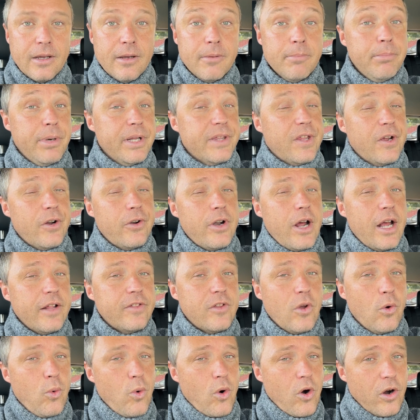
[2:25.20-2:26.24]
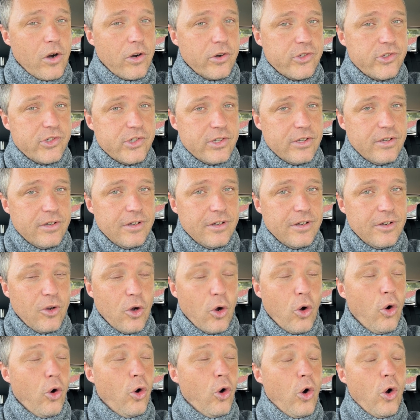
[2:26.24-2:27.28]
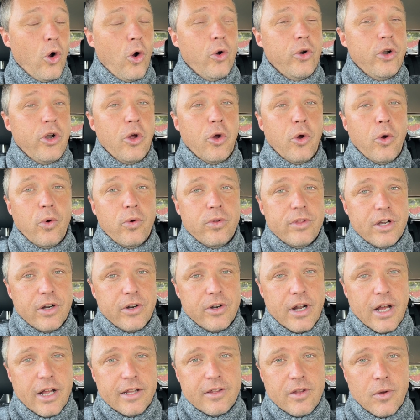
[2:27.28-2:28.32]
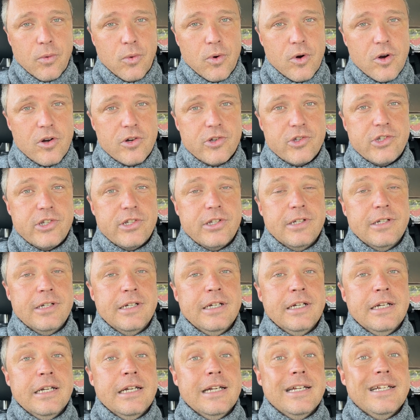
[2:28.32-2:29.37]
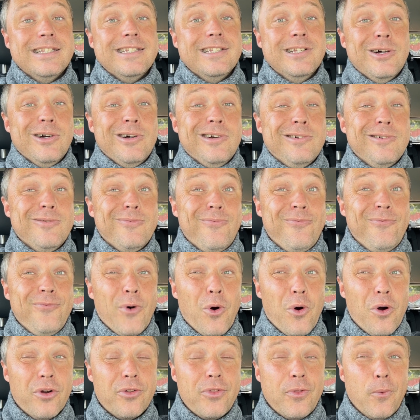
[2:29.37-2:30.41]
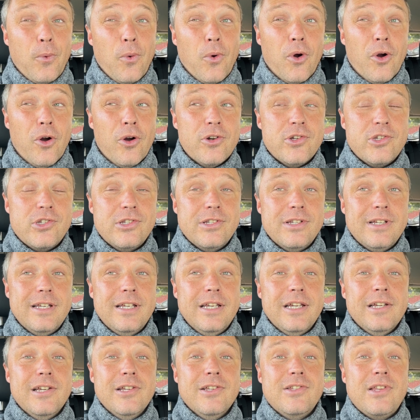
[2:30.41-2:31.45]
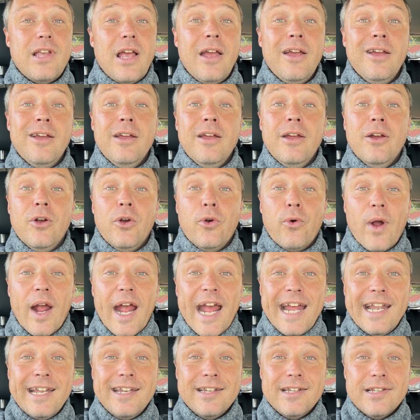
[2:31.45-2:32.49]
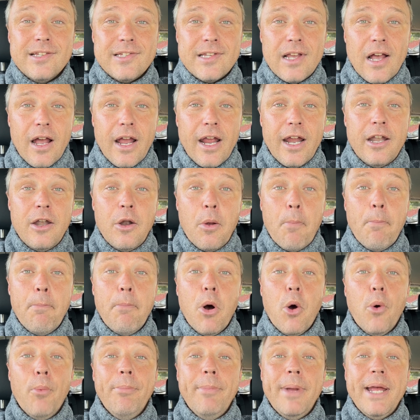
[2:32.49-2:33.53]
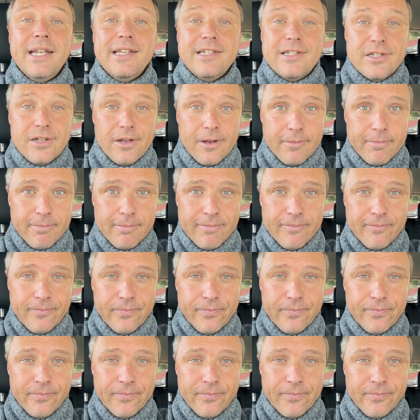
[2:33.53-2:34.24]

But they're not the worst. Oh no, they're not the worst. The 4th worst is Grand Design Momentum.